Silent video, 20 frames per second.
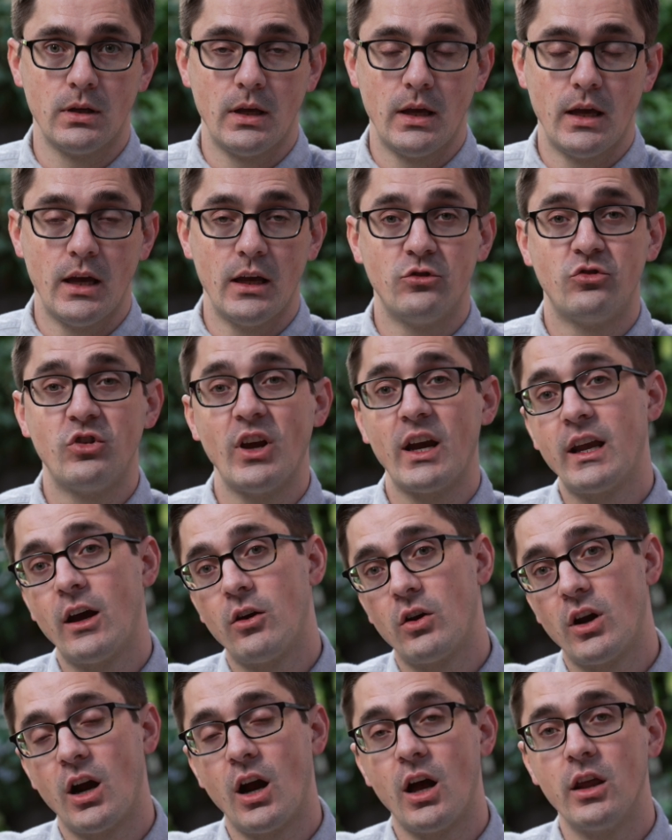and check
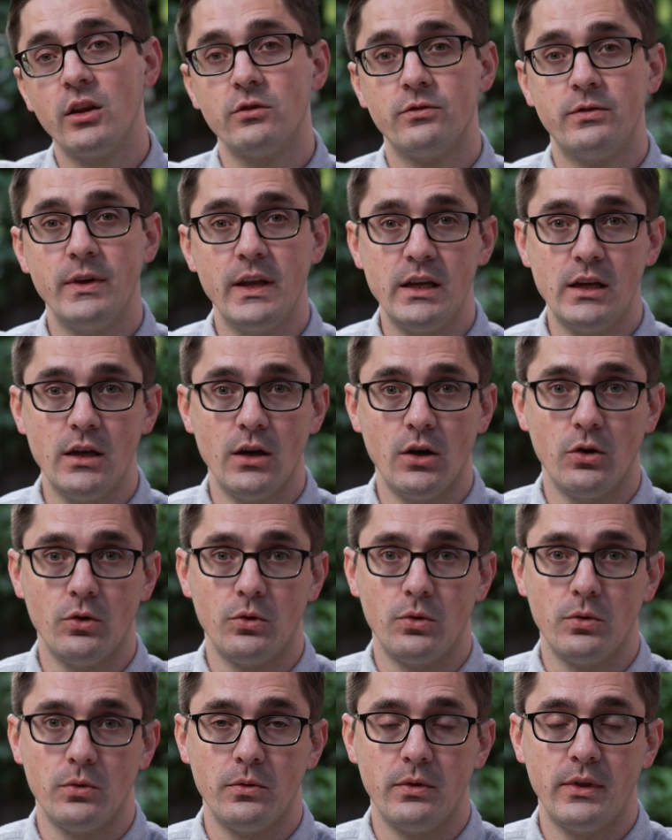out our other video
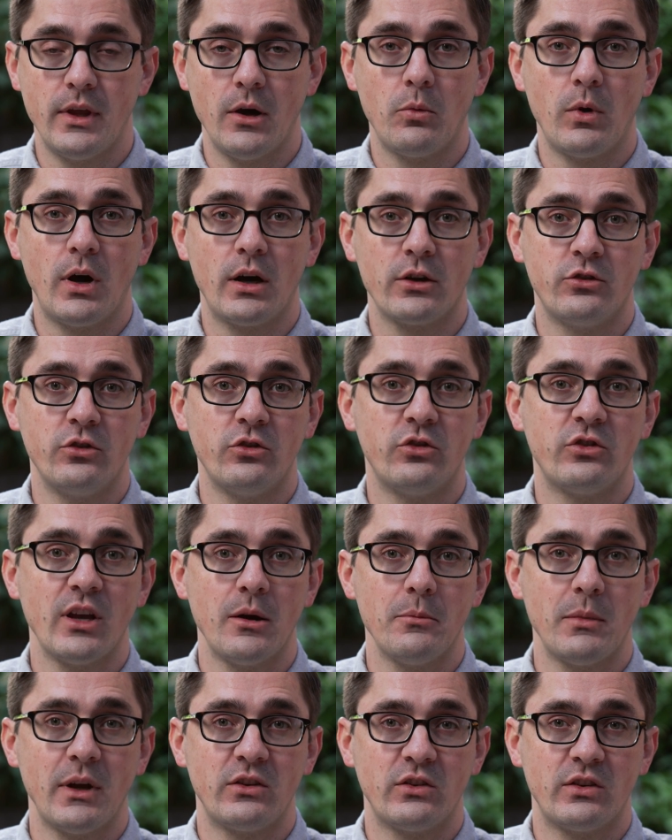that walks you
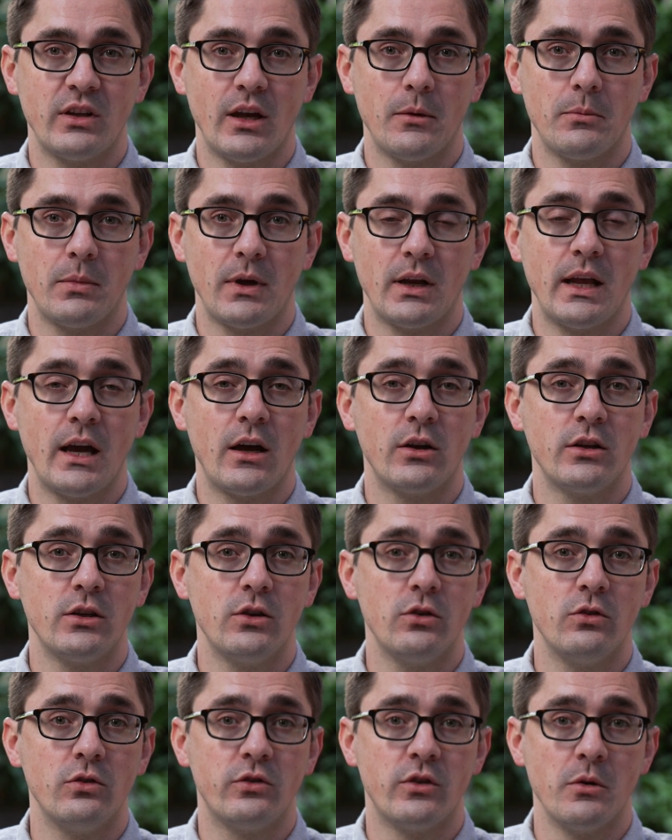step by step on how to
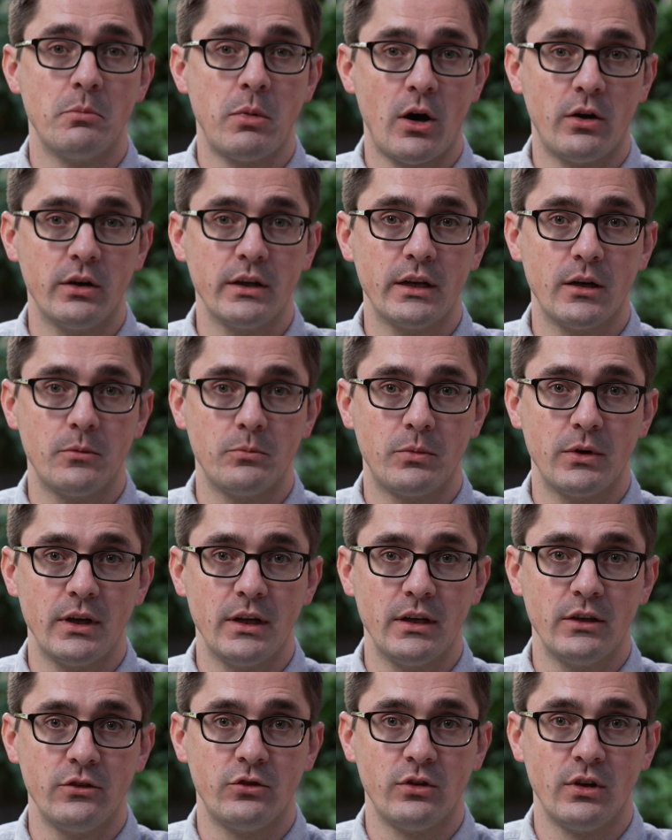use the Polygon
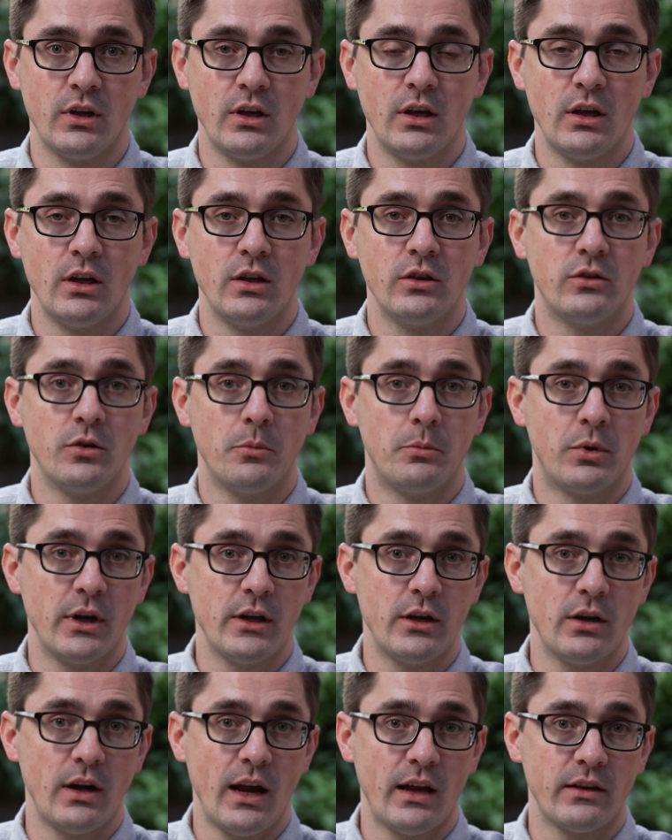bridge to bring
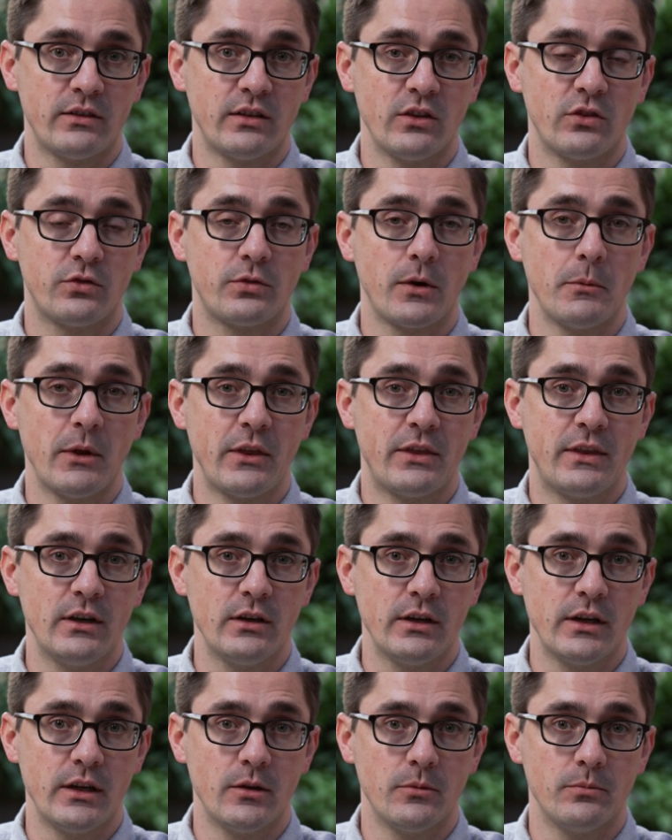your assets from
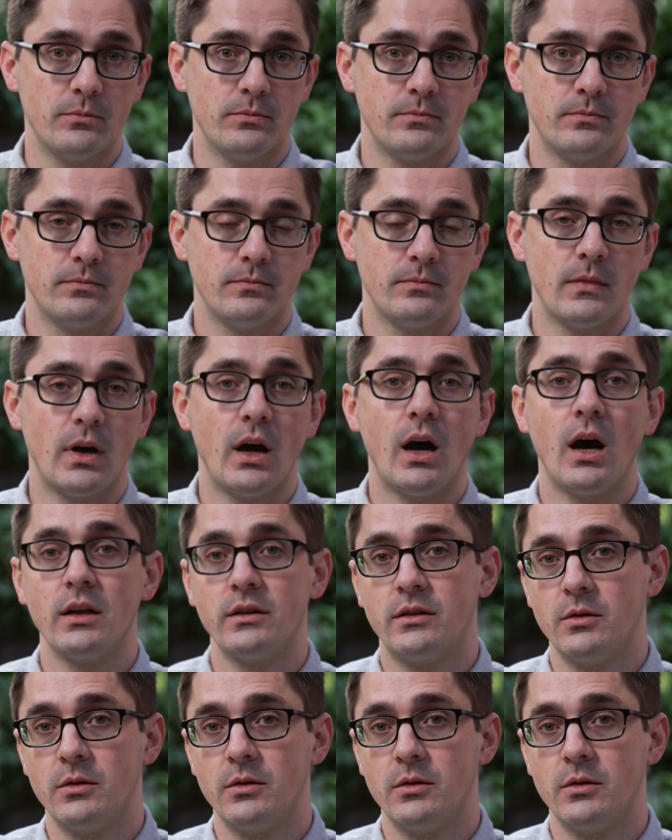Ethereum onto